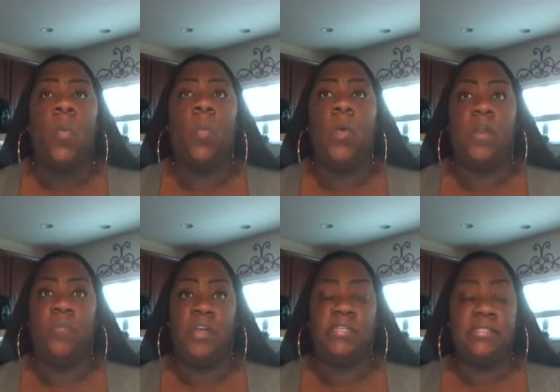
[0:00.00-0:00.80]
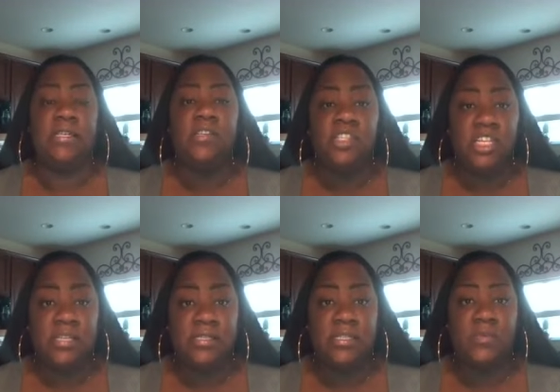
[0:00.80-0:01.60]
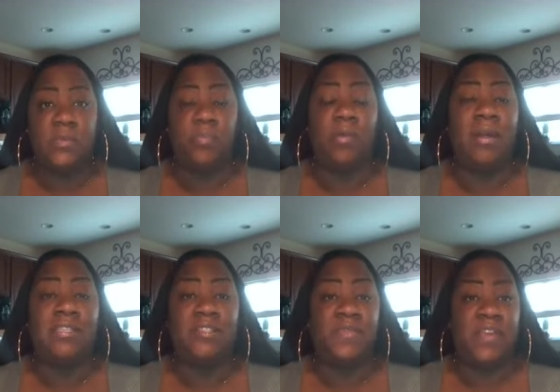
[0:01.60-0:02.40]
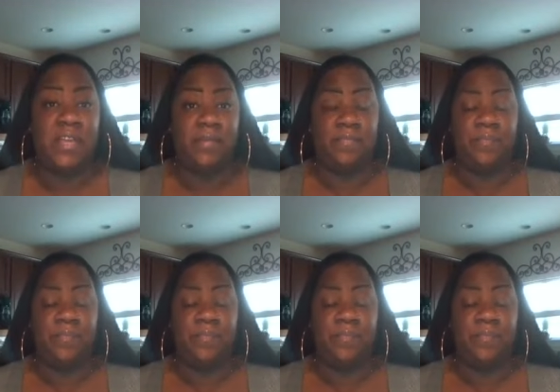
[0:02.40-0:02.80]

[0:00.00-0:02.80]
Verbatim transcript: When we see Jesus with bronze feet,